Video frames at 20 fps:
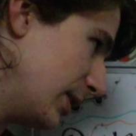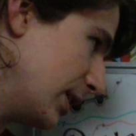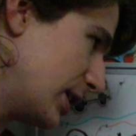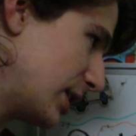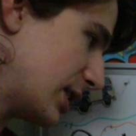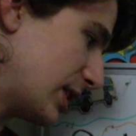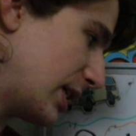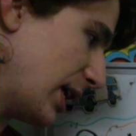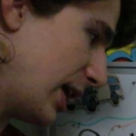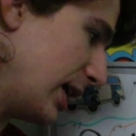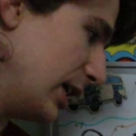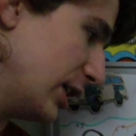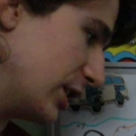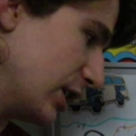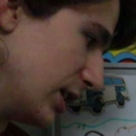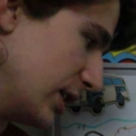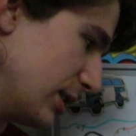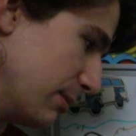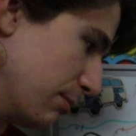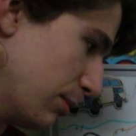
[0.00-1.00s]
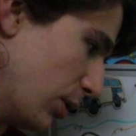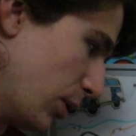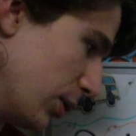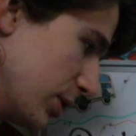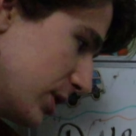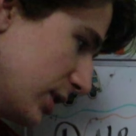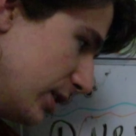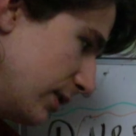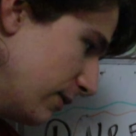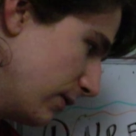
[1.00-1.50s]
stage is
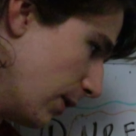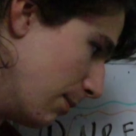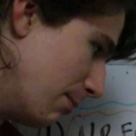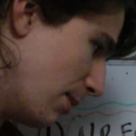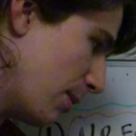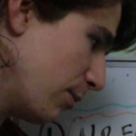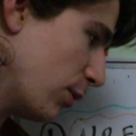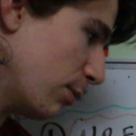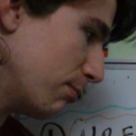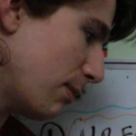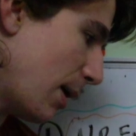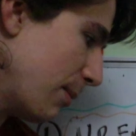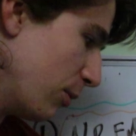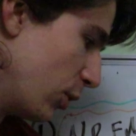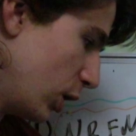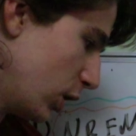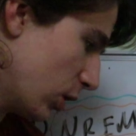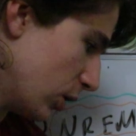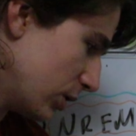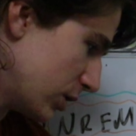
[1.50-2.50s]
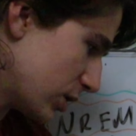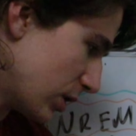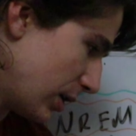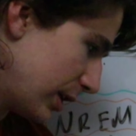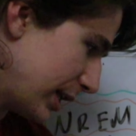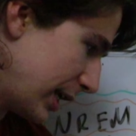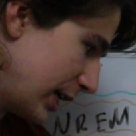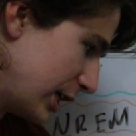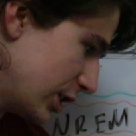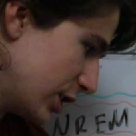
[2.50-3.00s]
important for memory
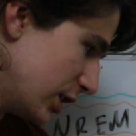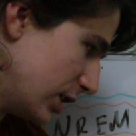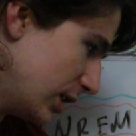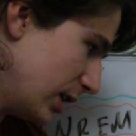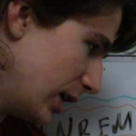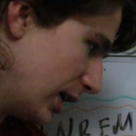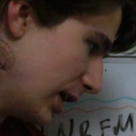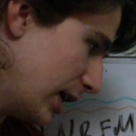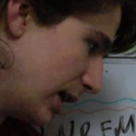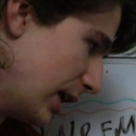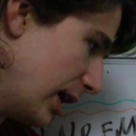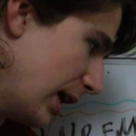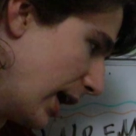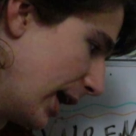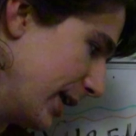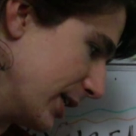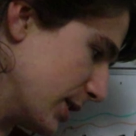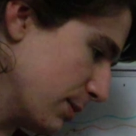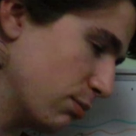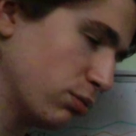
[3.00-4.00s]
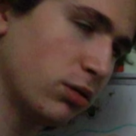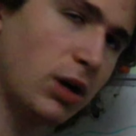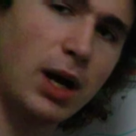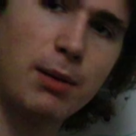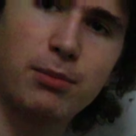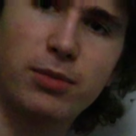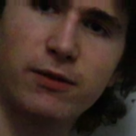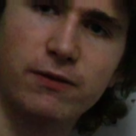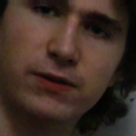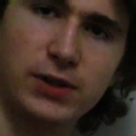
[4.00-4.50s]
consolidation and to
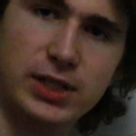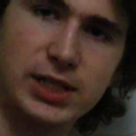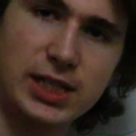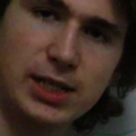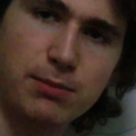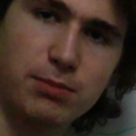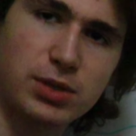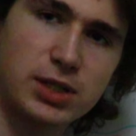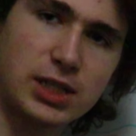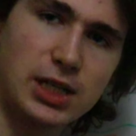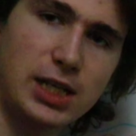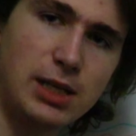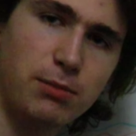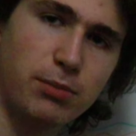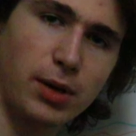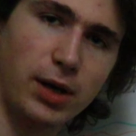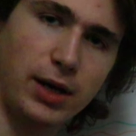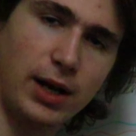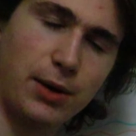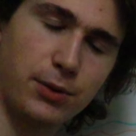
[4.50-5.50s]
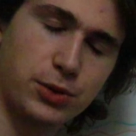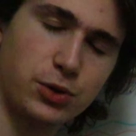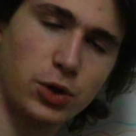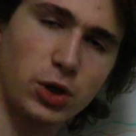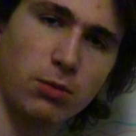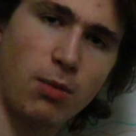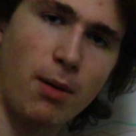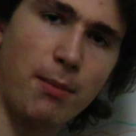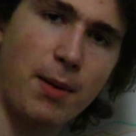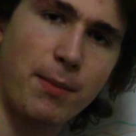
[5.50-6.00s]
prep for deep sleep, and I will
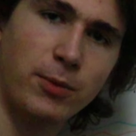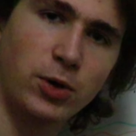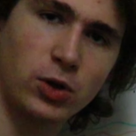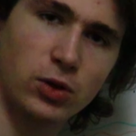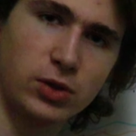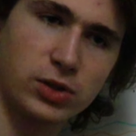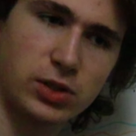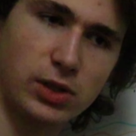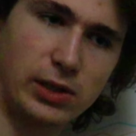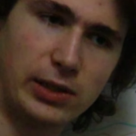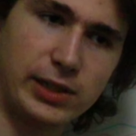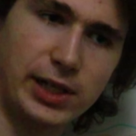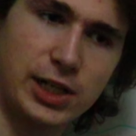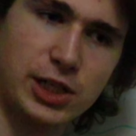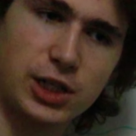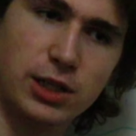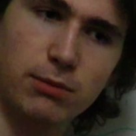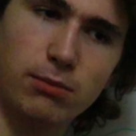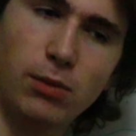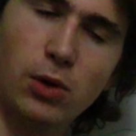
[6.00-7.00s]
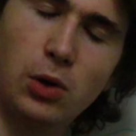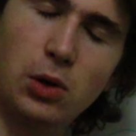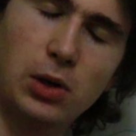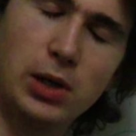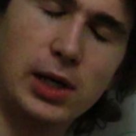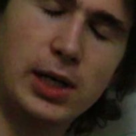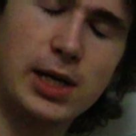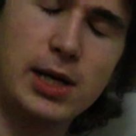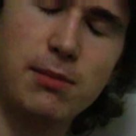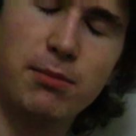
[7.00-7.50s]
talk about memory consolidation more,
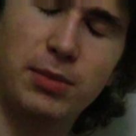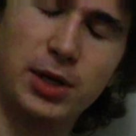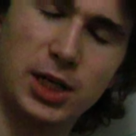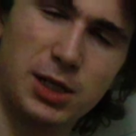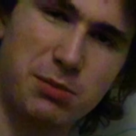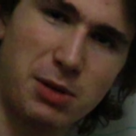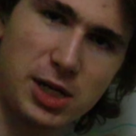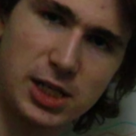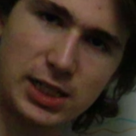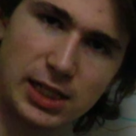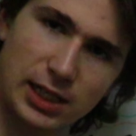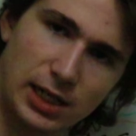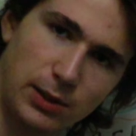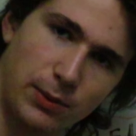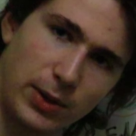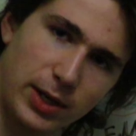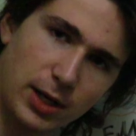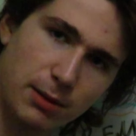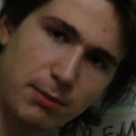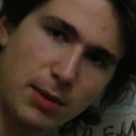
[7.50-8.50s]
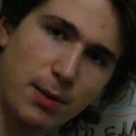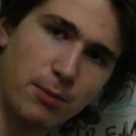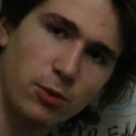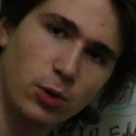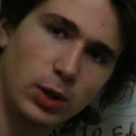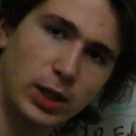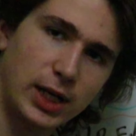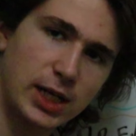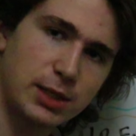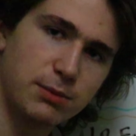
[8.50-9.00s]
but it's basically where your
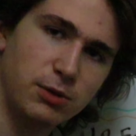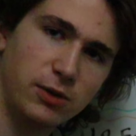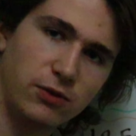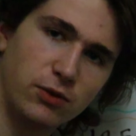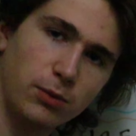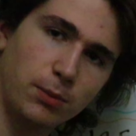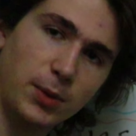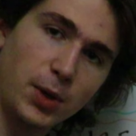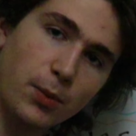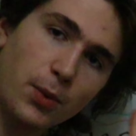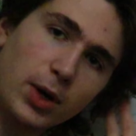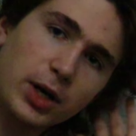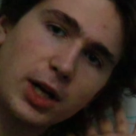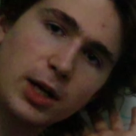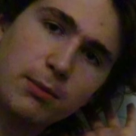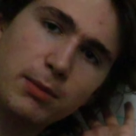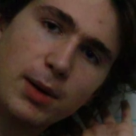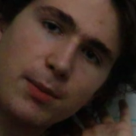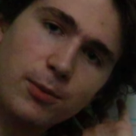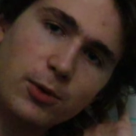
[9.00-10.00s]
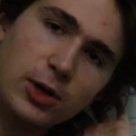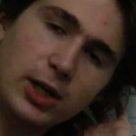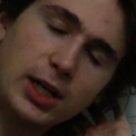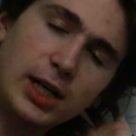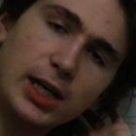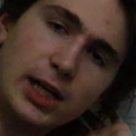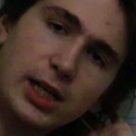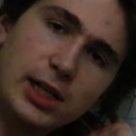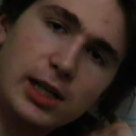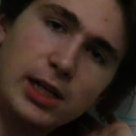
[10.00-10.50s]
memory gets moved from your working memory
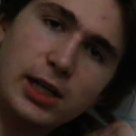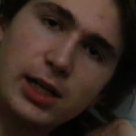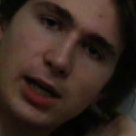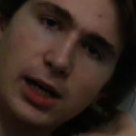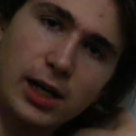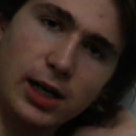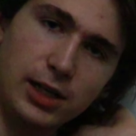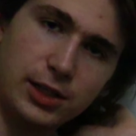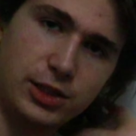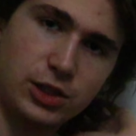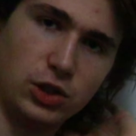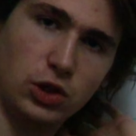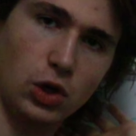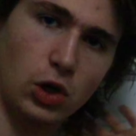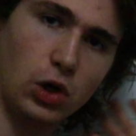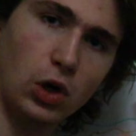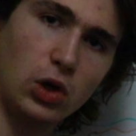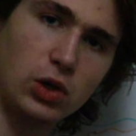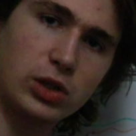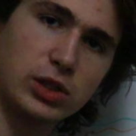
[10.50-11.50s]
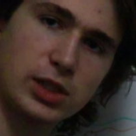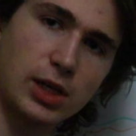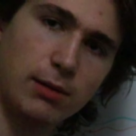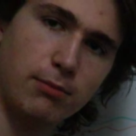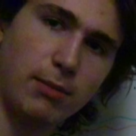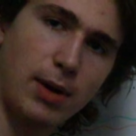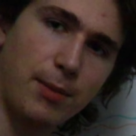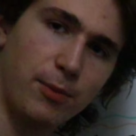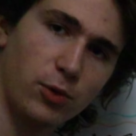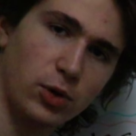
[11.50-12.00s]
to your
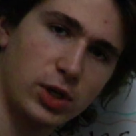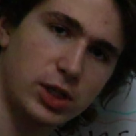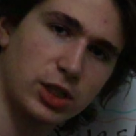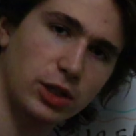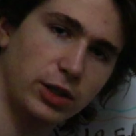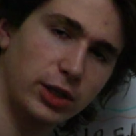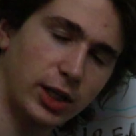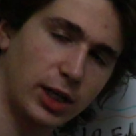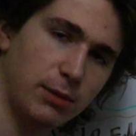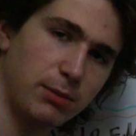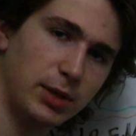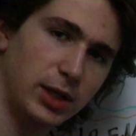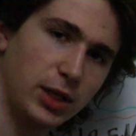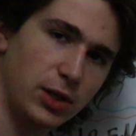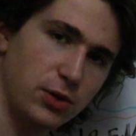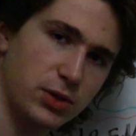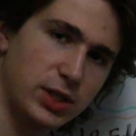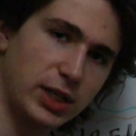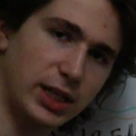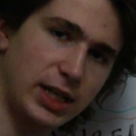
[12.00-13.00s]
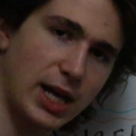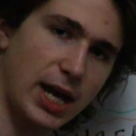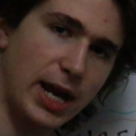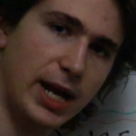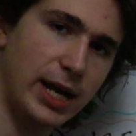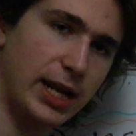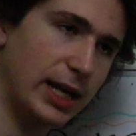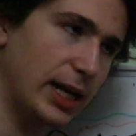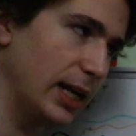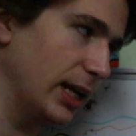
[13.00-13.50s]
long-term memory so that it can be used
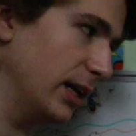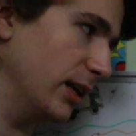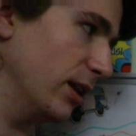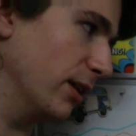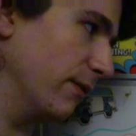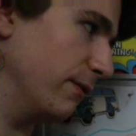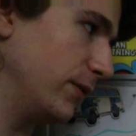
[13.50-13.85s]
again in the